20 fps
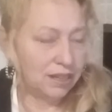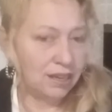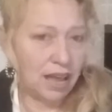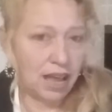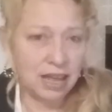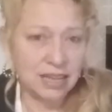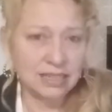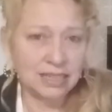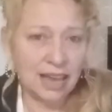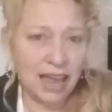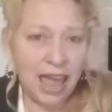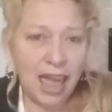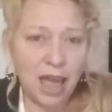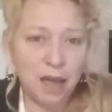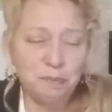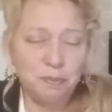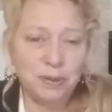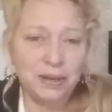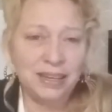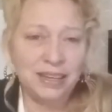guys,
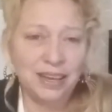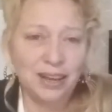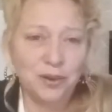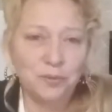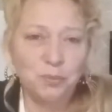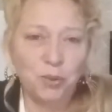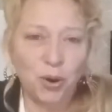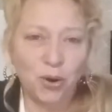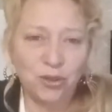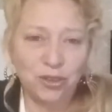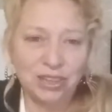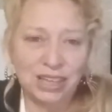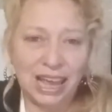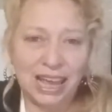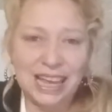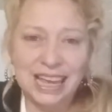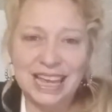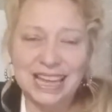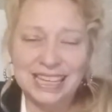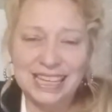happy
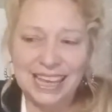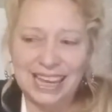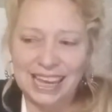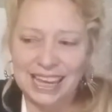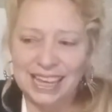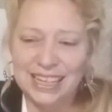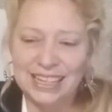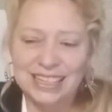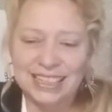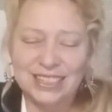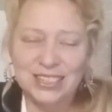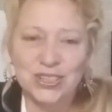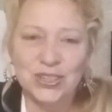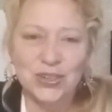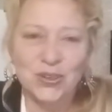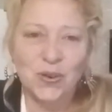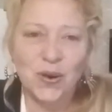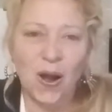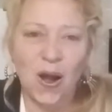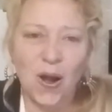birthday again
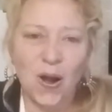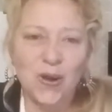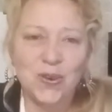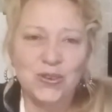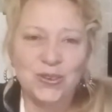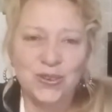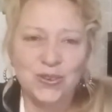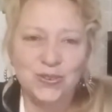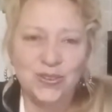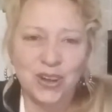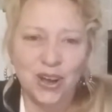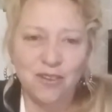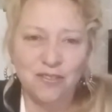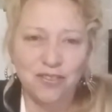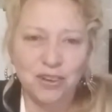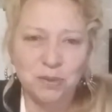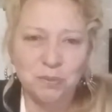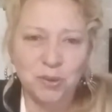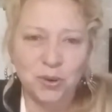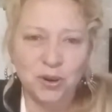to all you
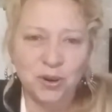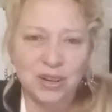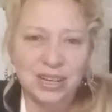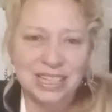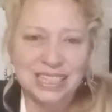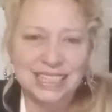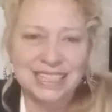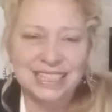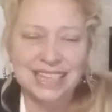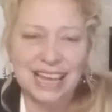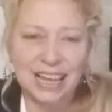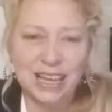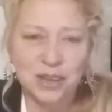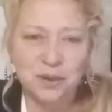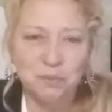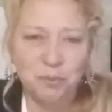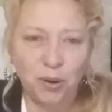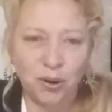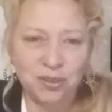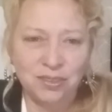November
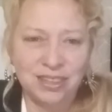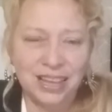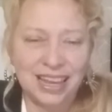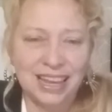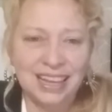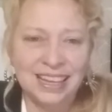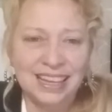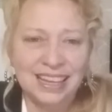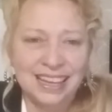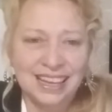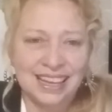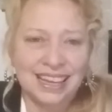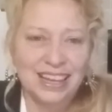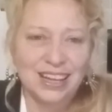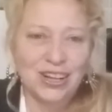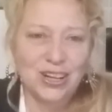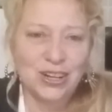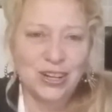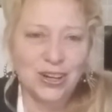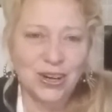2nd birthday
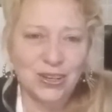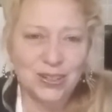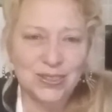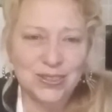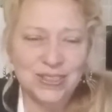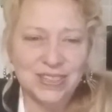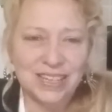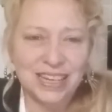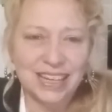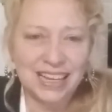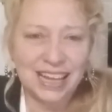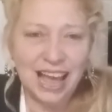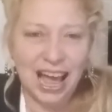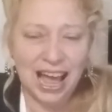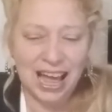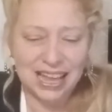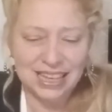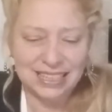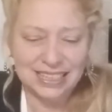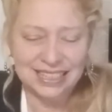girls and
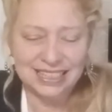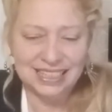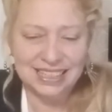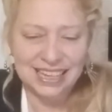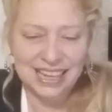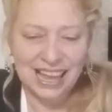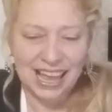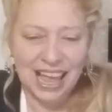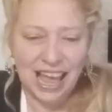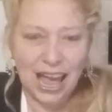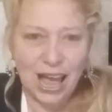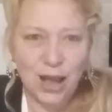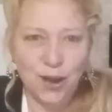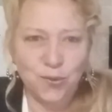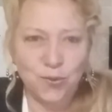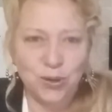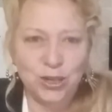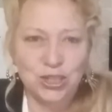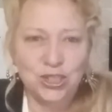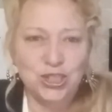guys. I
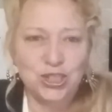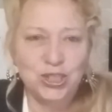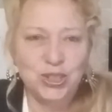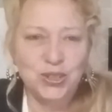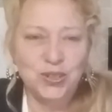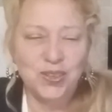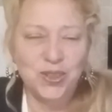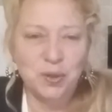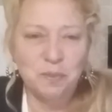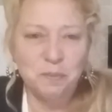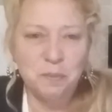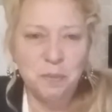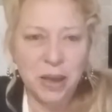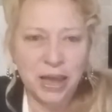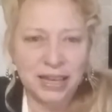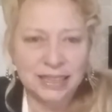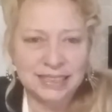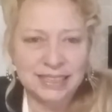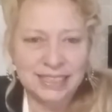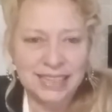wish you the
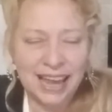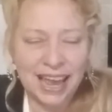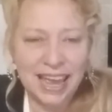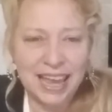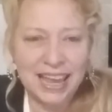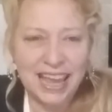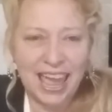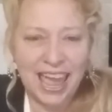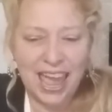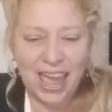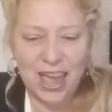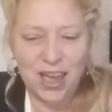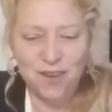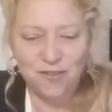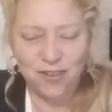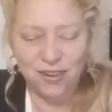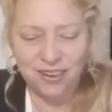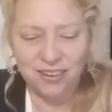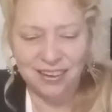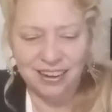best day
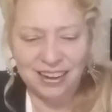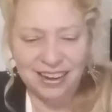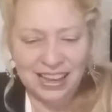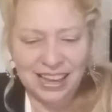ever.